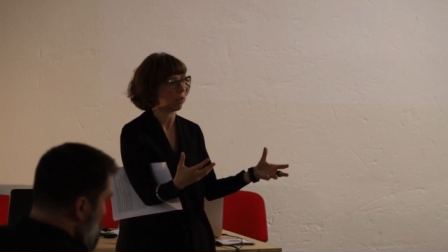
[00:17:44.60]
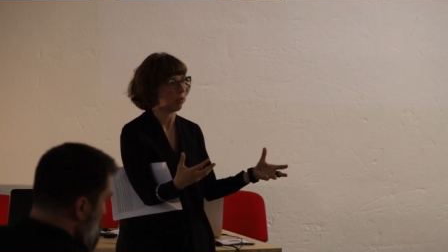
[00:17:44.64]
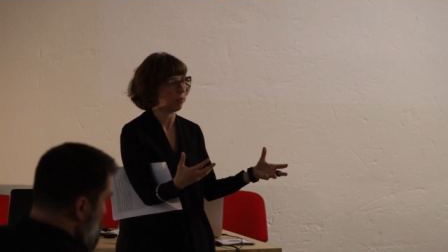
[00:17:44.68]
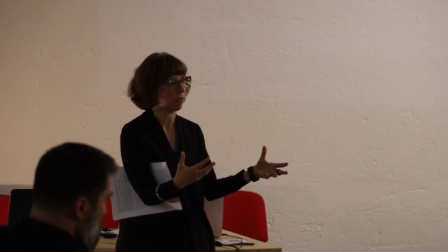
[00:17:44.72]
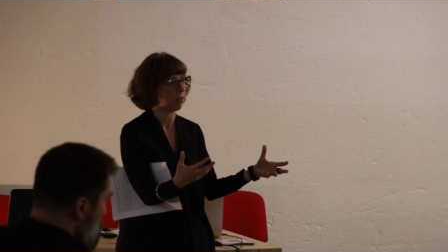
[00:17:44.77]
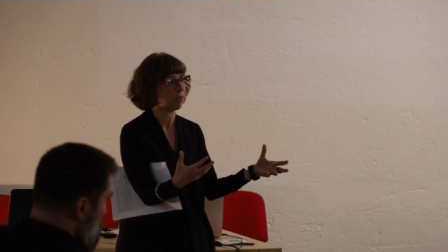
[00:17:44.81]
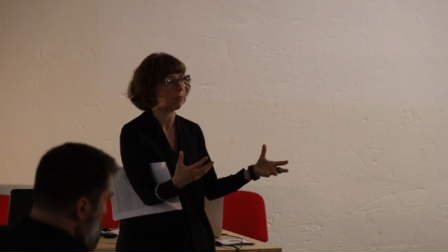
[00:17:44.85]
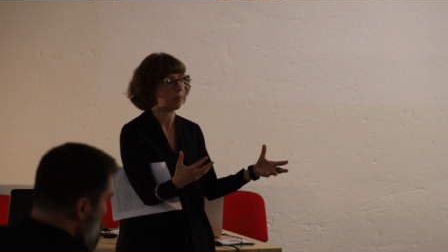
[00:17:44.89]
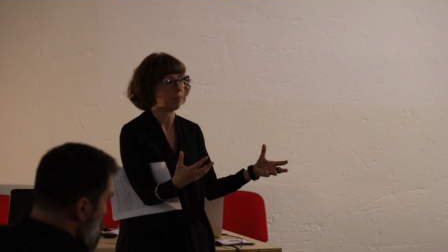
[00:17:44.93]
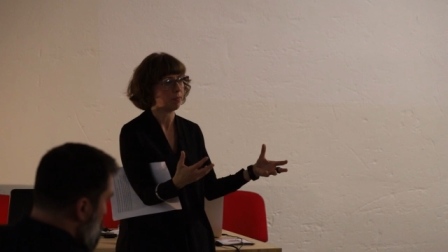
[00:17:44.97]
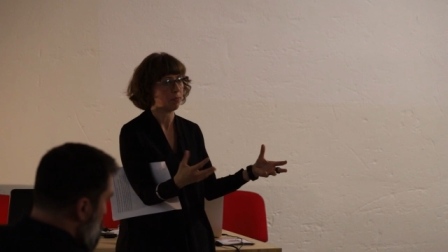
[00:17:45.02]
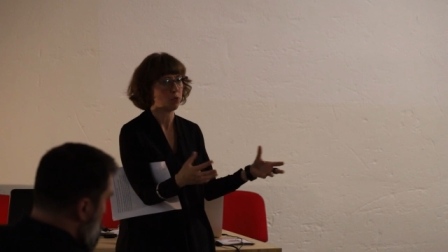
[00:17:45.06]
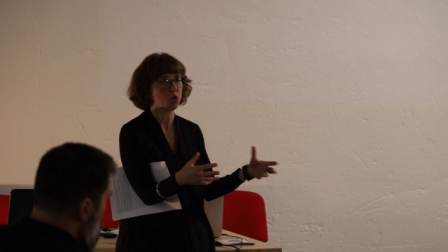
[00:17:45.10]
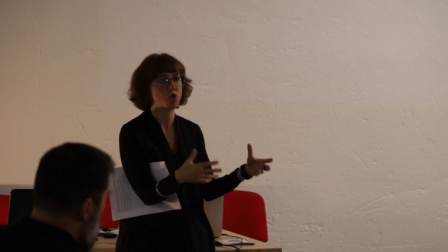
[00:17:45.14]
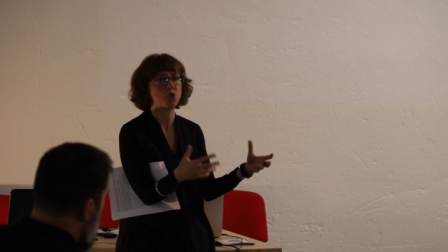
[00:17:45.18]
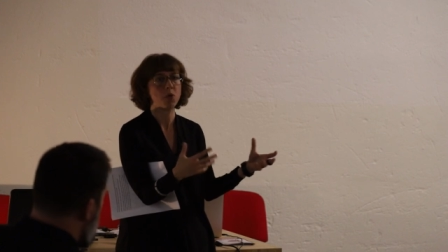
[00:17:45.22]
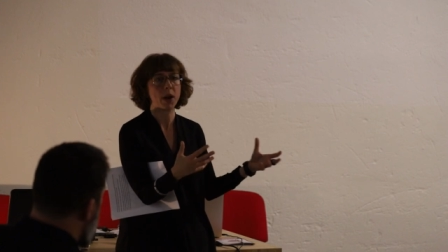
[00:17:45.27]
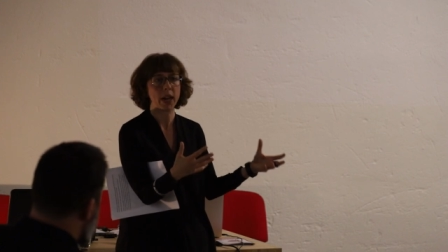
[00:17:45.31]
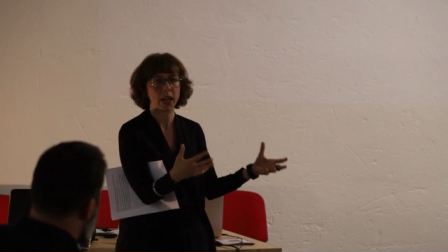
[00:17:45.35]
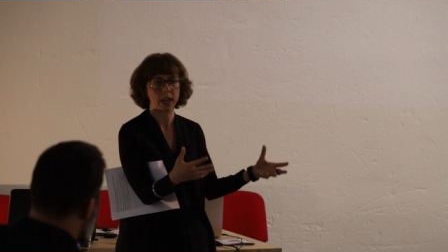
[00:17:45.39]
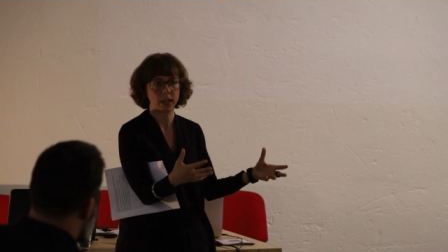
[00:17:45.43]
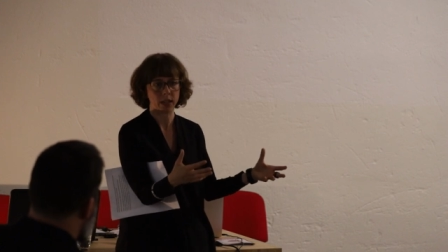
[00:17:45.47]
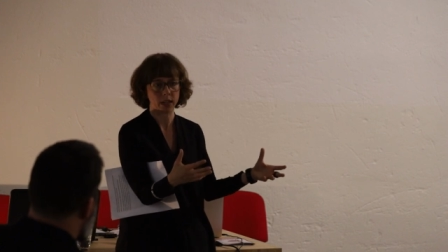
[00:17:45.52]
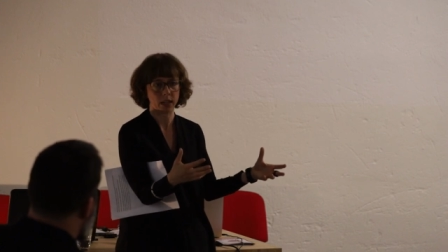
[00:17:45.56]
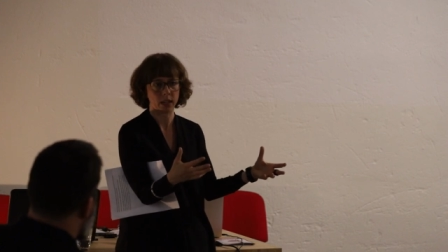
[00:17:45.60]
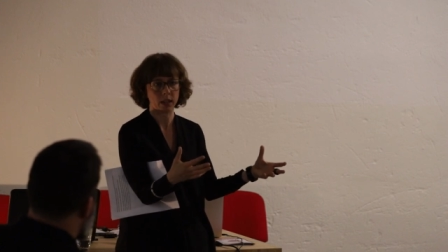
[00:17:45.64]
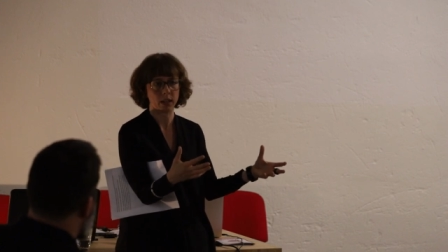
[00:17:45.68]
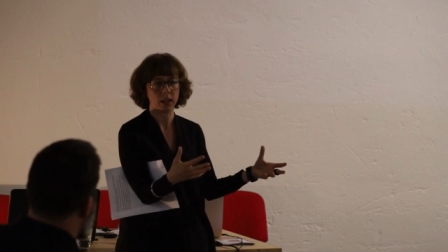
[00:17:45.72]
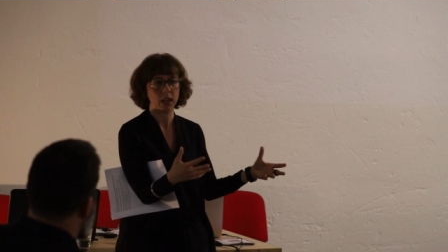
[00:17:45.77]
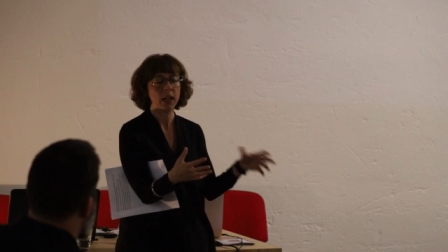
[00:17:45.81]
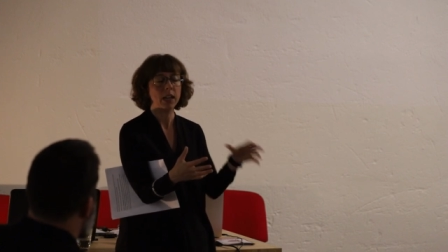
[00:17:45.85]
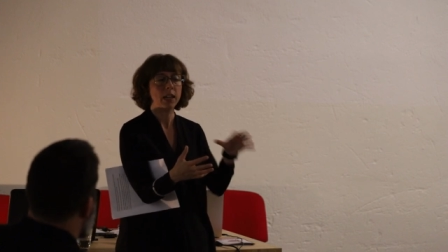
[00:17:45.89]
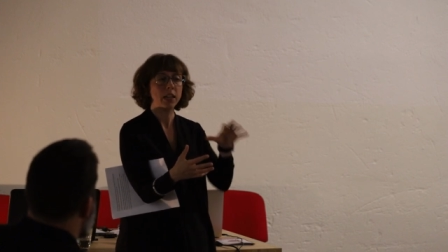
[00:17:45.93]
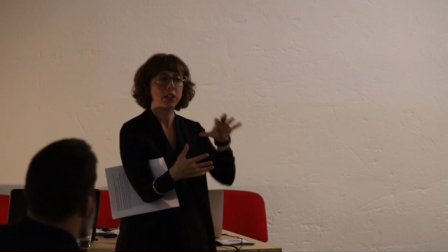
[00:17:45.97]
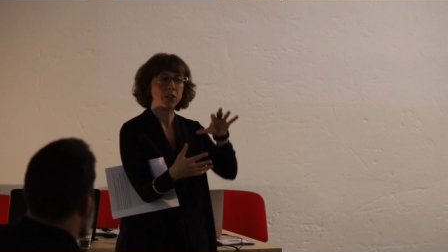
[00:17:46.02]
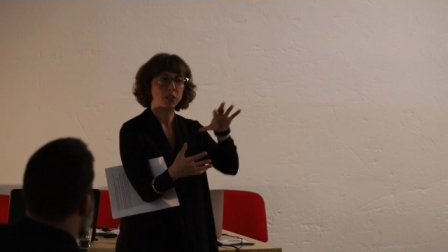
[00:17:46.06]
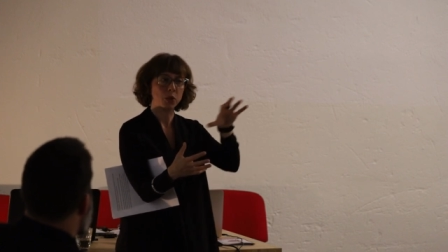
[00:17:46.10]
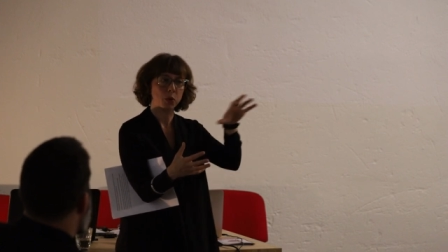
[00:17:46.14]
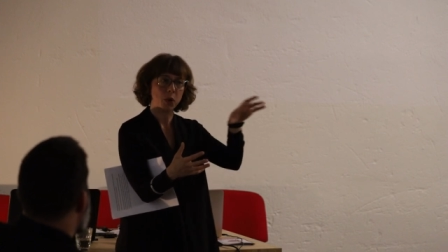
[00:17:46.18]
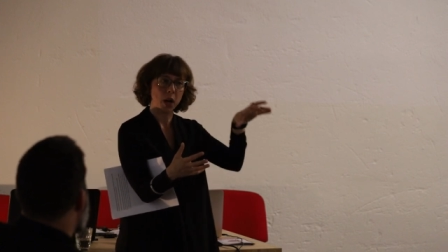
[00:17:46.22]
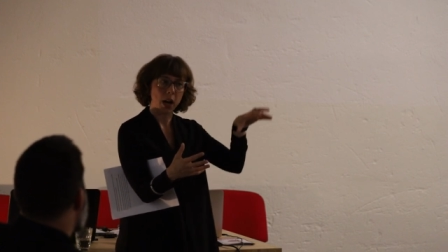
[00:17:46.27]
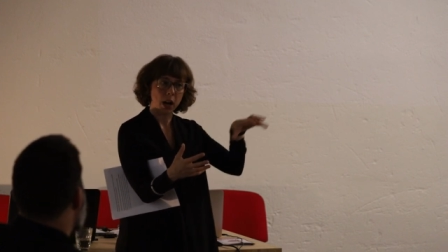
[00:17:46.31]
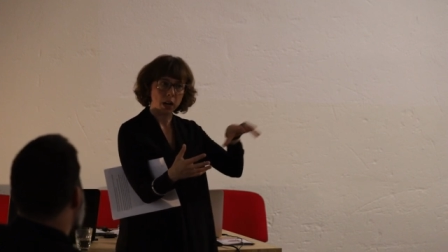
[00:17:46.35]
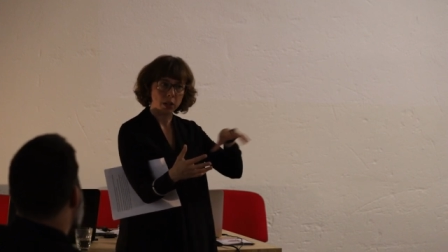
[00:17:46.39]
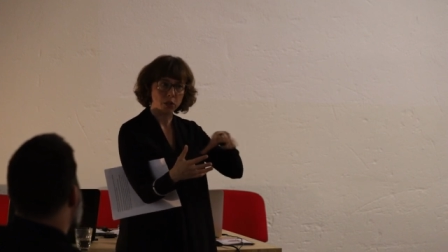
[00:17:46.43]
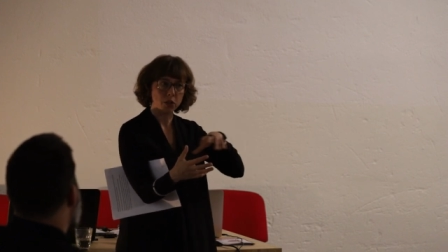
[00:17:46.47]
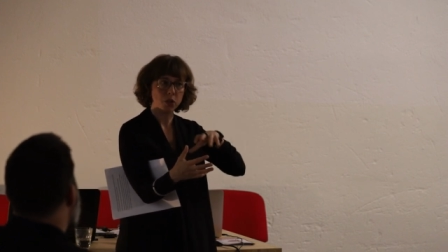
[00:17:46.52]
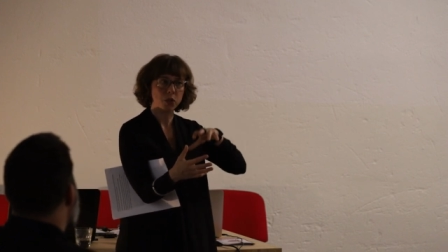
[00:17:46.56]
of training. So
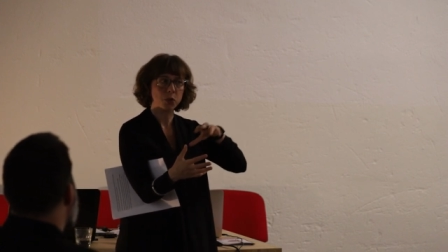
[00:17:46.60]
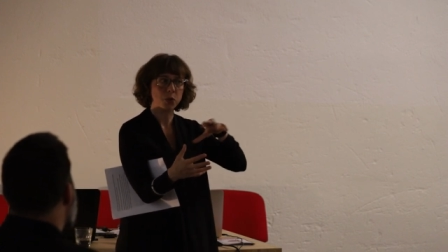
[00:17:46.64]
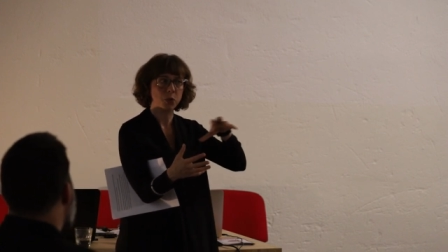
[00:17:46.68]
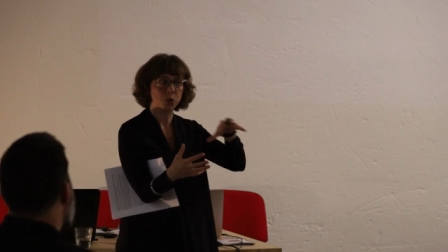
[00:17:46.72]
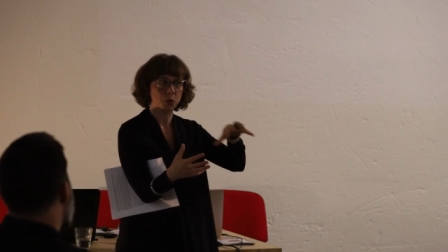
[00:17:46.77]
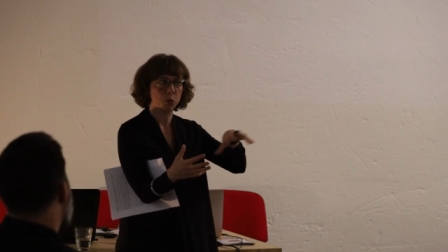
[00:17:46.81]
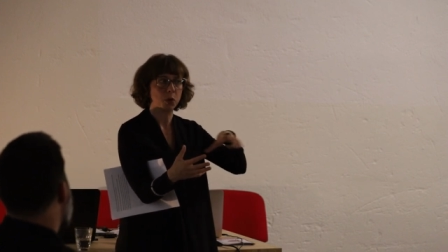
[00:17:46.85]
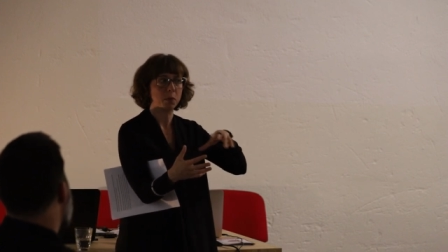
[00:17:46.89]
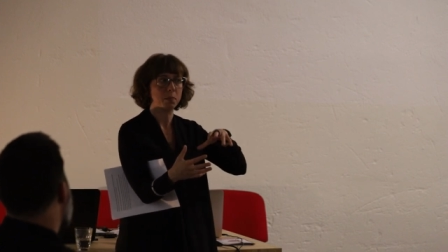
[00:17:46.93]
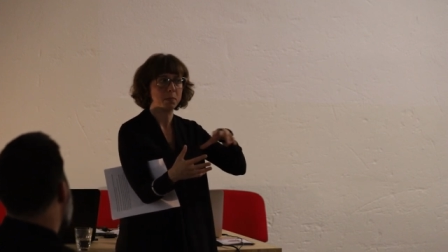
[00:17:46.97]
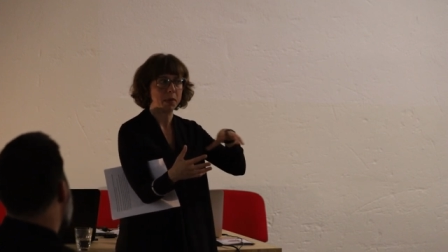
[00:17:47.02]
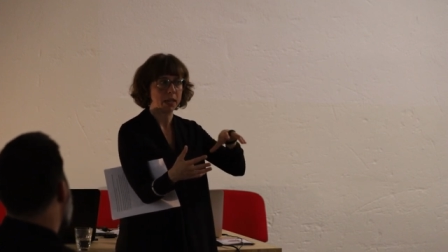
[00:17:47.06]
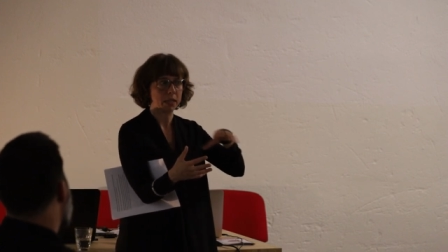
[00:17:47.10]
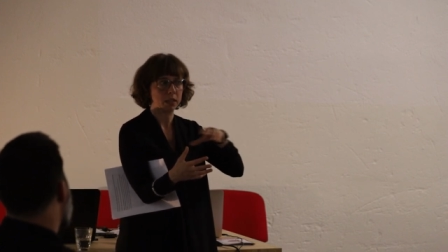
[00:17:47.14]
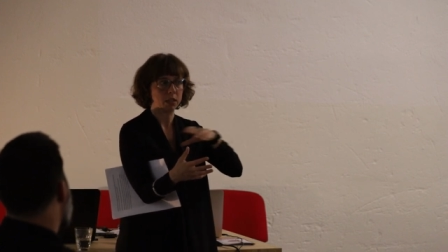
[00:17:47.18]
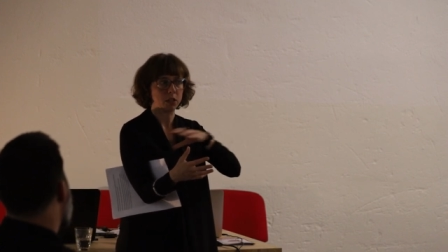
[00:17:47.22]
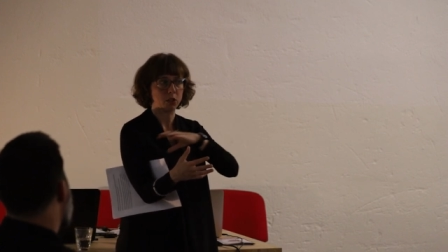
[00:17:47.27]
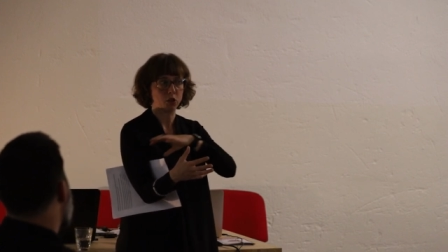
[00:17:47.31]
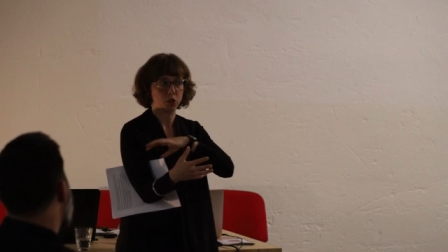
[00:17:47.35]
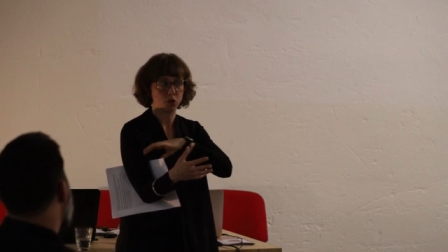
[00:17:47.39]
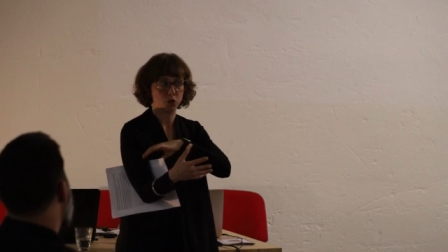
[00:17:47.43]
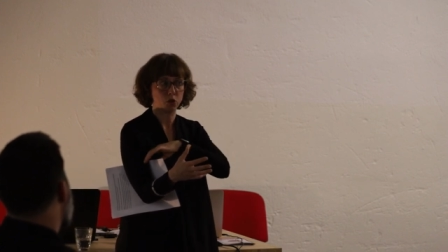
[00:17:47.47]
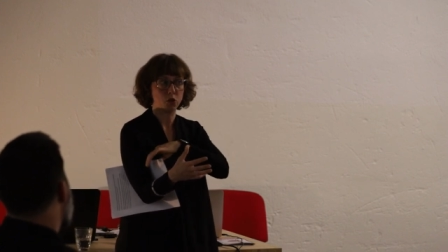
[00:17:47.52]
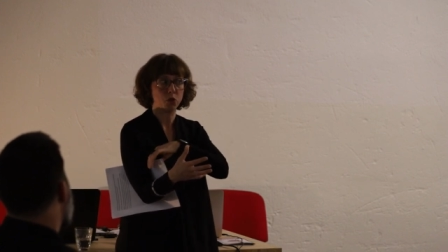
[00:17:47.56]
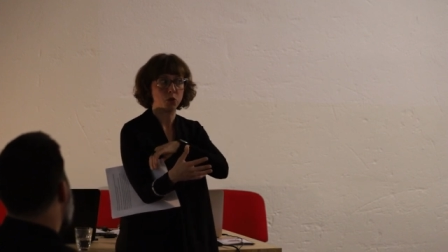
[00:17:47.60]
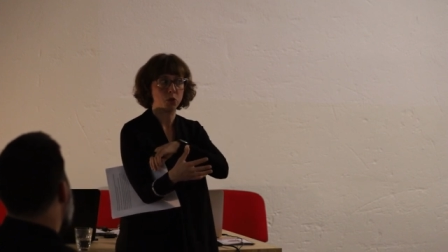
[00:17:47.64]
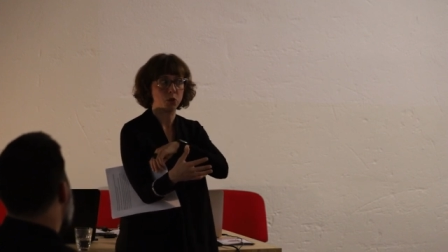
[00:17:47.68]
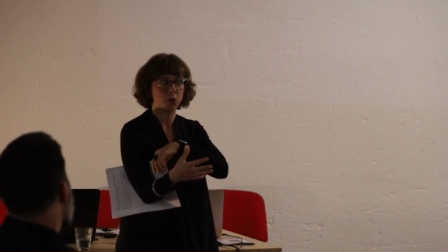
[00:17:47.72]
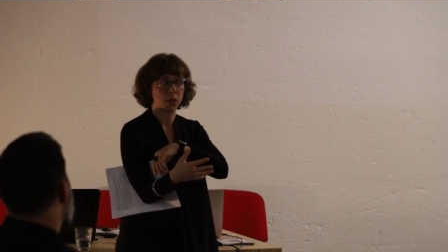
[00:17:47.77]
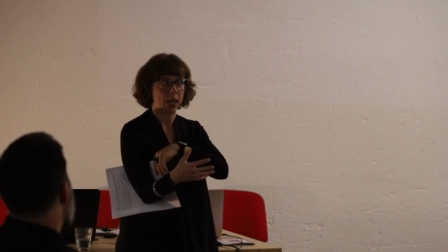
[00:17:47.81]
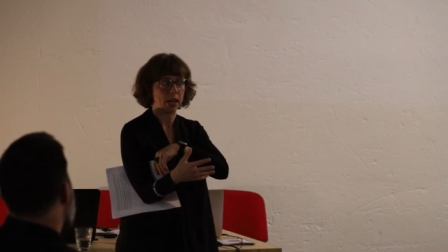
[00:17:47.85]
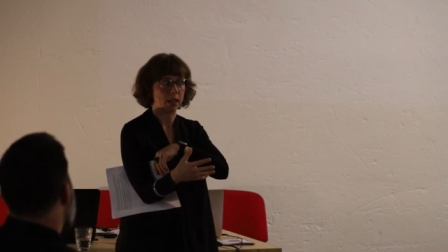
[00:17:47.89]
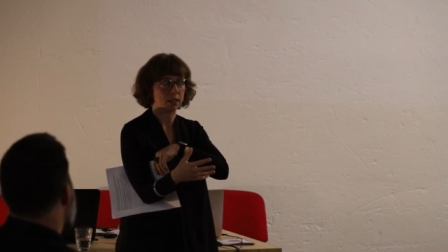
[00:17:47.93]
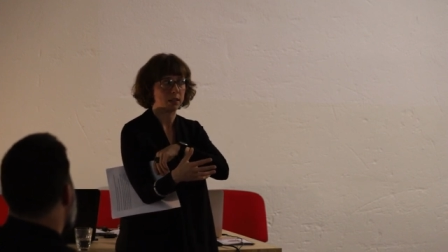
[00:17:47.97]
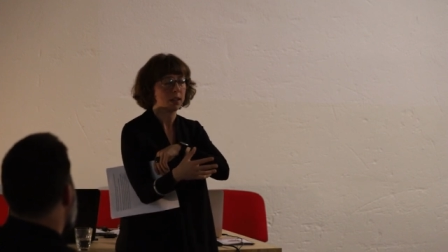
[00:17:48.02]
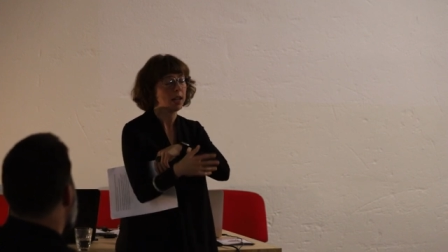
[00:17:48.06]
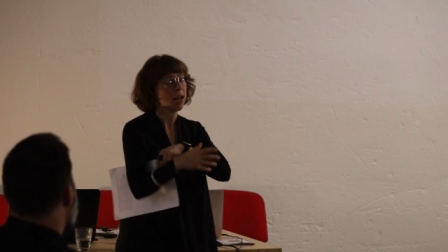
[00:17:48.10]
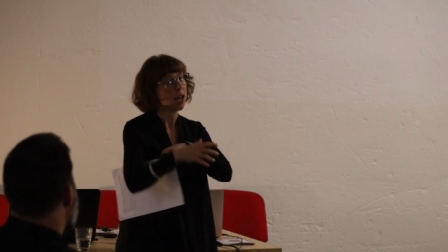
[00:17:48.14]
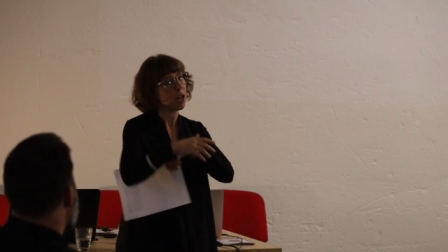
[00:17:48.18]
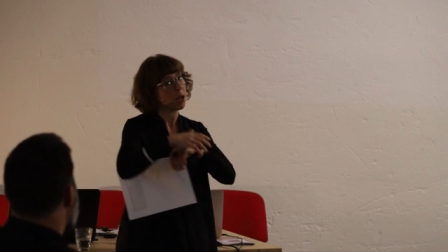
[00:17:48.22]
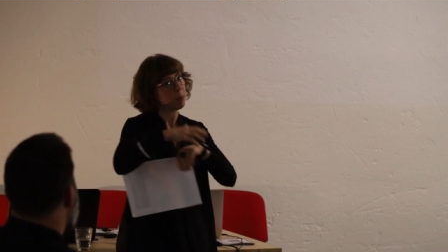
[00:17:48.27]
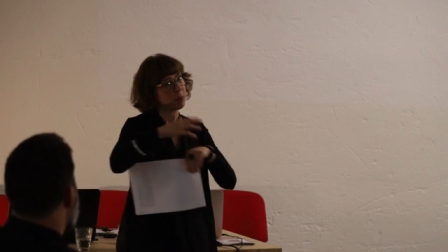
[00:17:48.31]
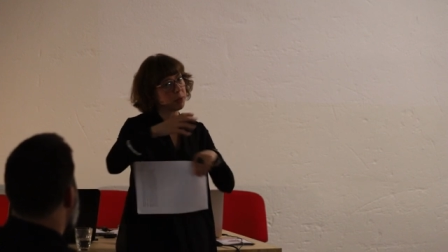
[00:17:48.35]
art schools were meant to do that,